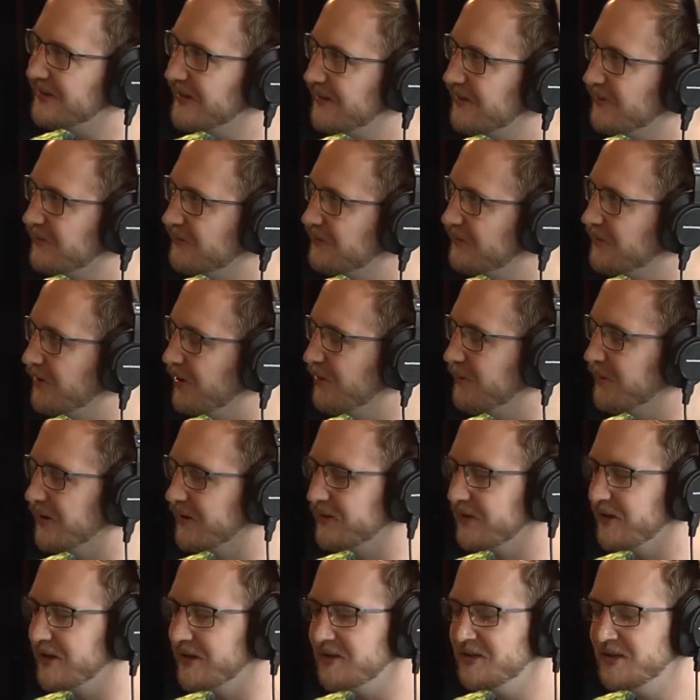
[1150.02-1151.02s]
I don't know about
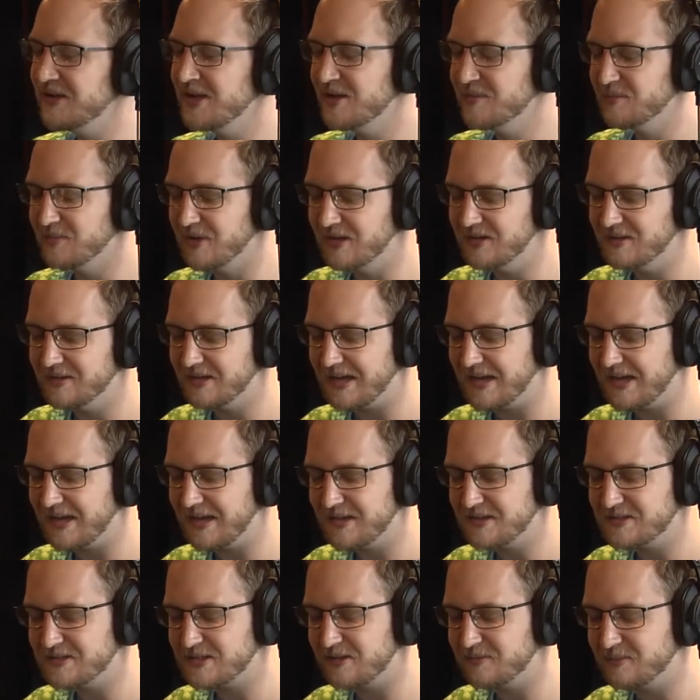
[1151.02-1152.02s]
that. But
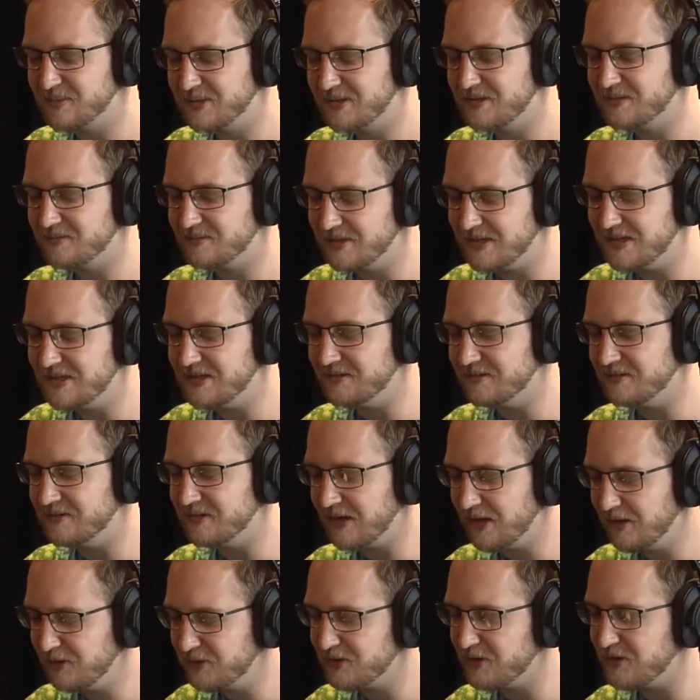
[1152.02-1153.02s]
as I've been eating
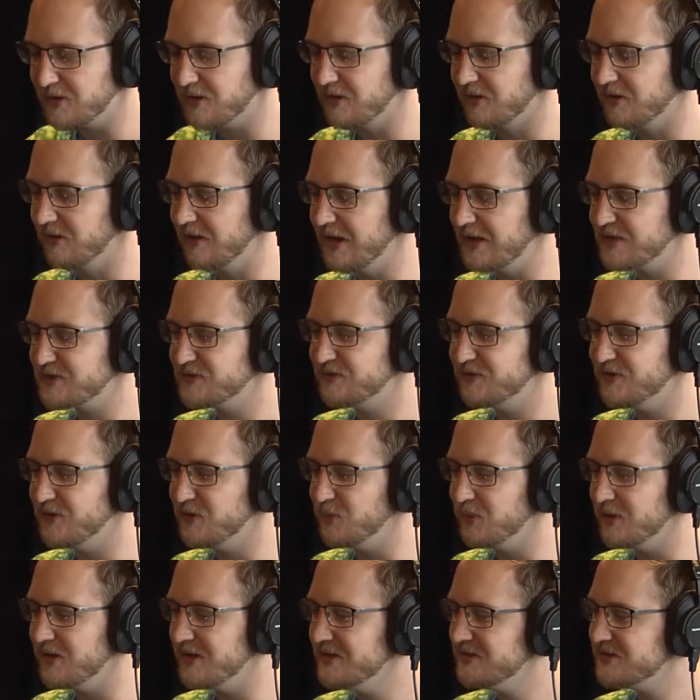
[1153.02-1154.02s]
healthier here the last few
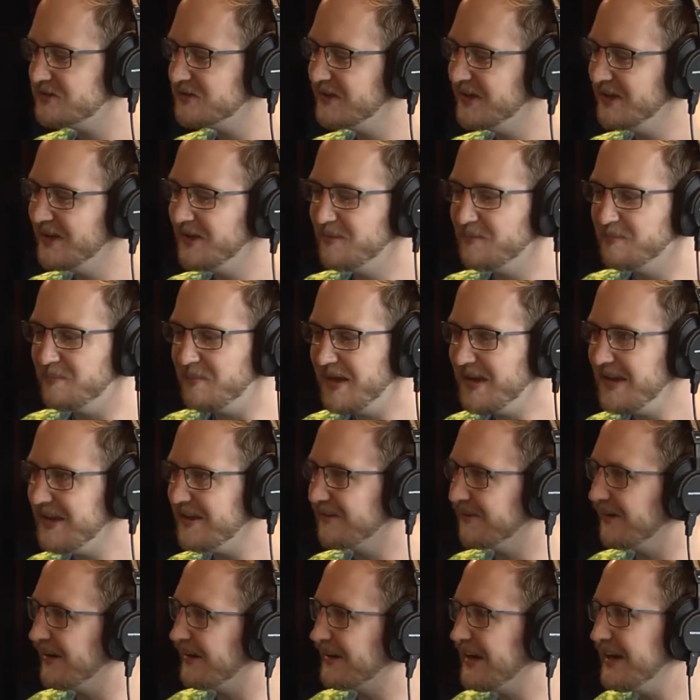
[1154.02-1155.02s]
weeks, man,
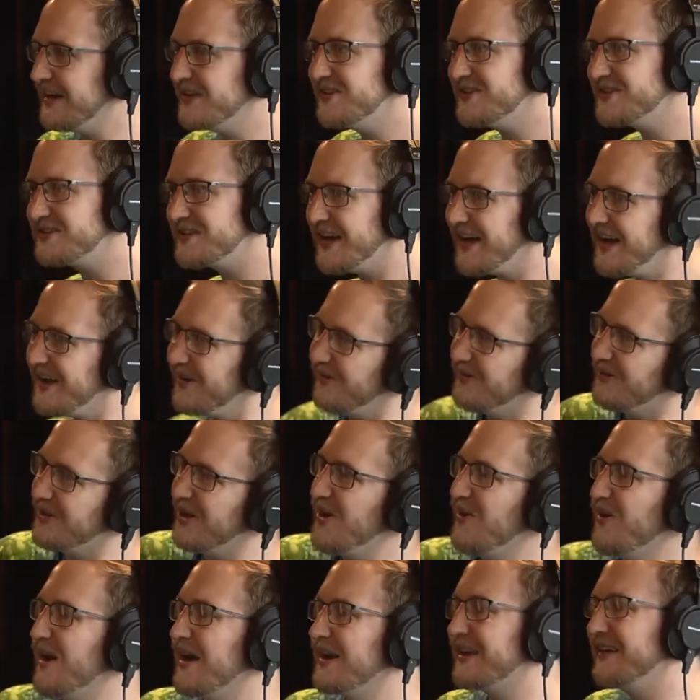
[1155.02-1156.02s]
like I just I don't
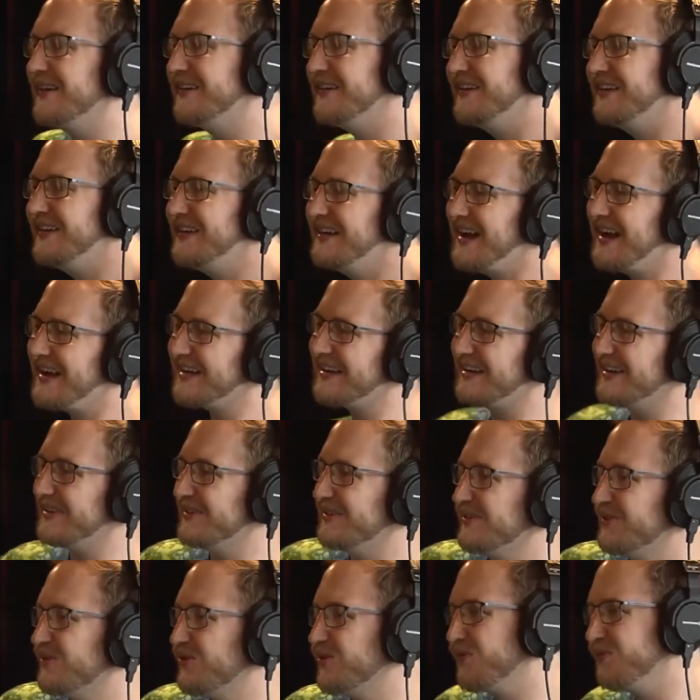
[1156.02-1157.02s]
know, I can I
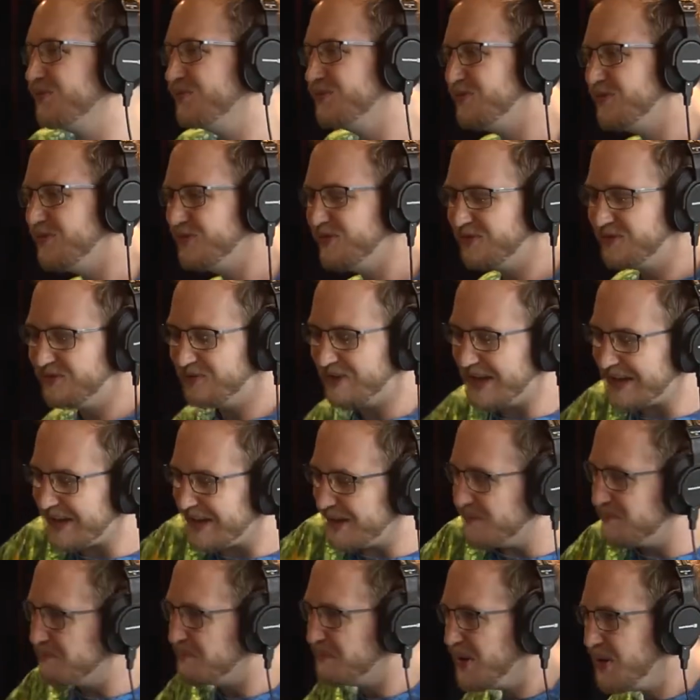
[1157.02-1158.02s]
can I
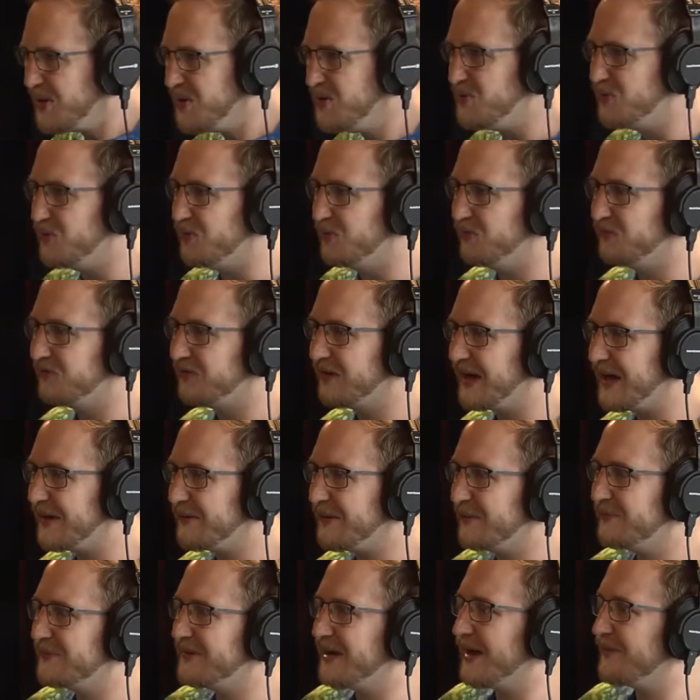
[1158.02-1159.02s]
can move. Yeah. I,
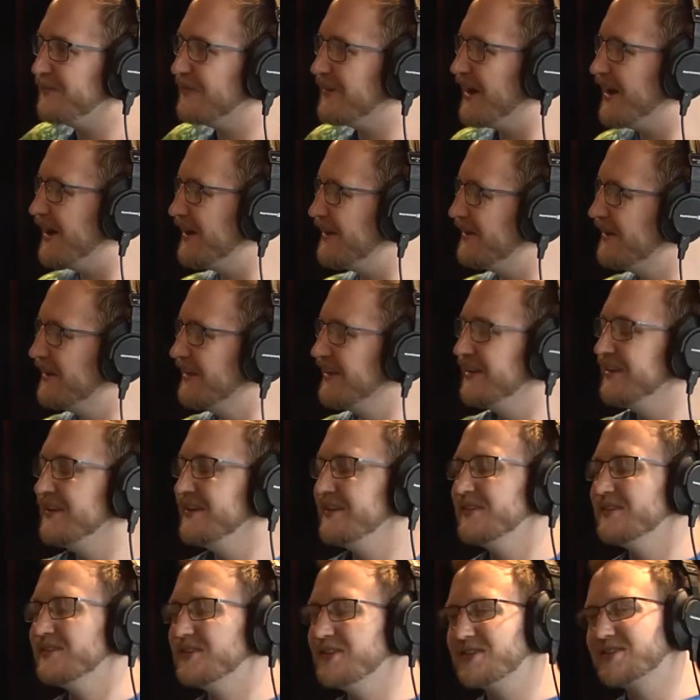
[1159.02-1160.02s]
I'm I'm not
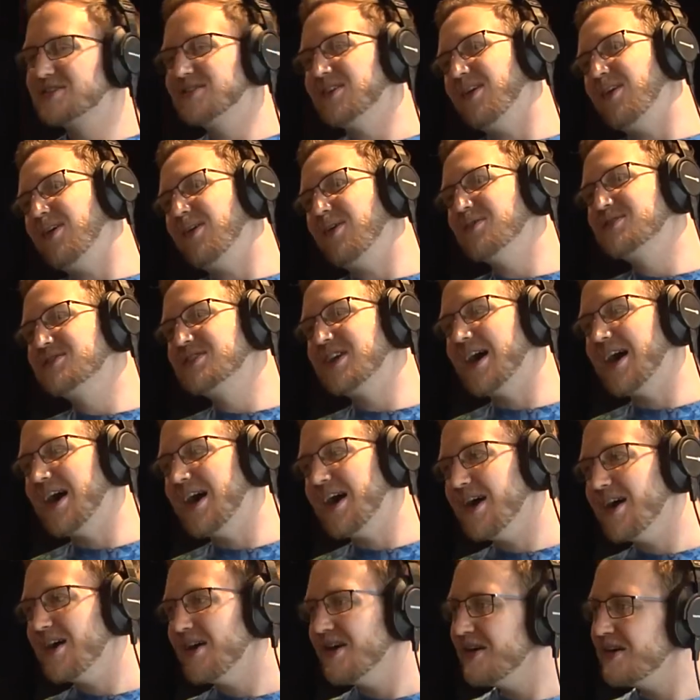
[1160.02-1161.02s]
just all
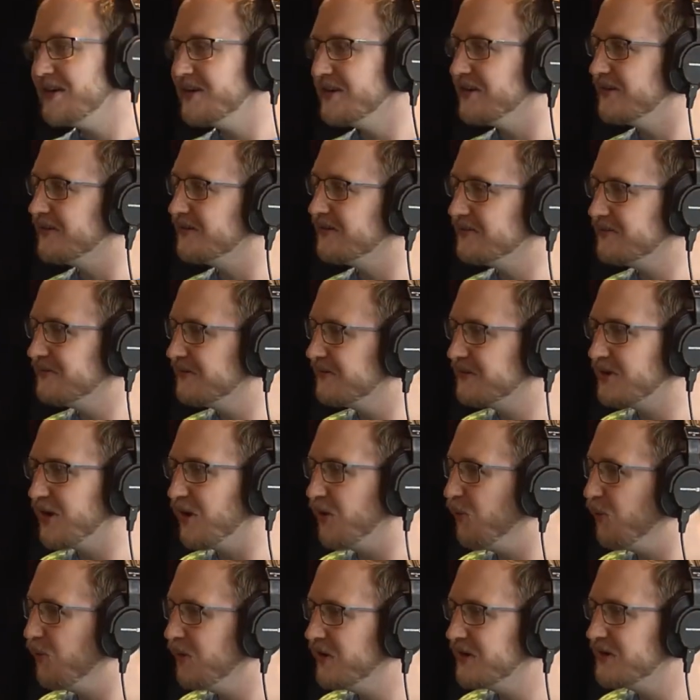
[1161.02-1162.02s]
tired and
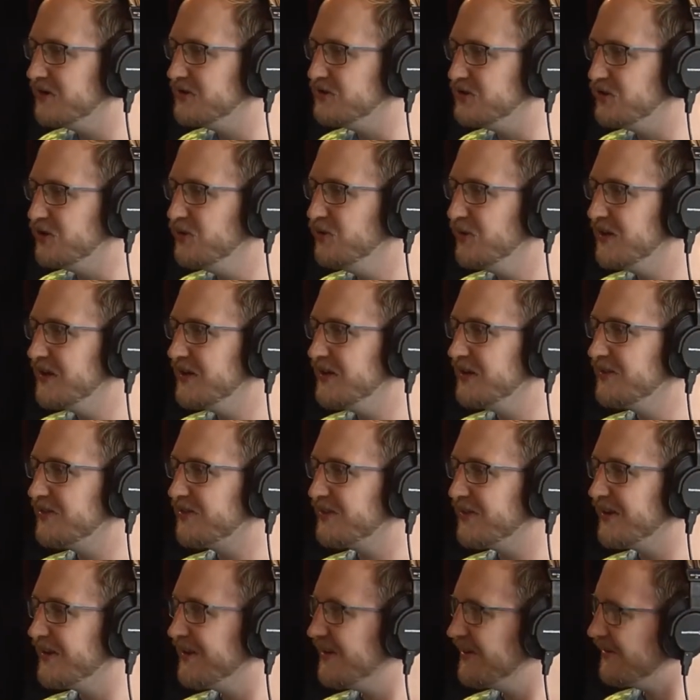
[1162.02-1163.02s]
don't want to do
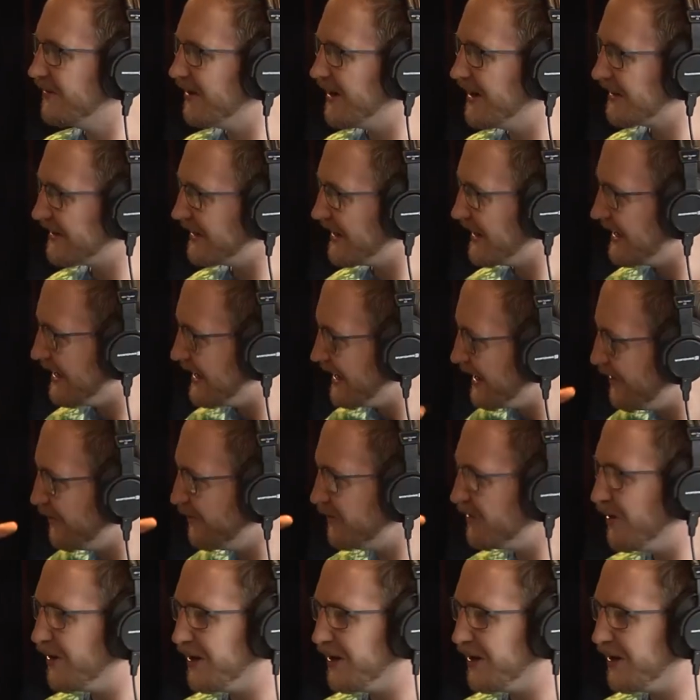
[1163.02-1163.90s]
anything. Like I don't know.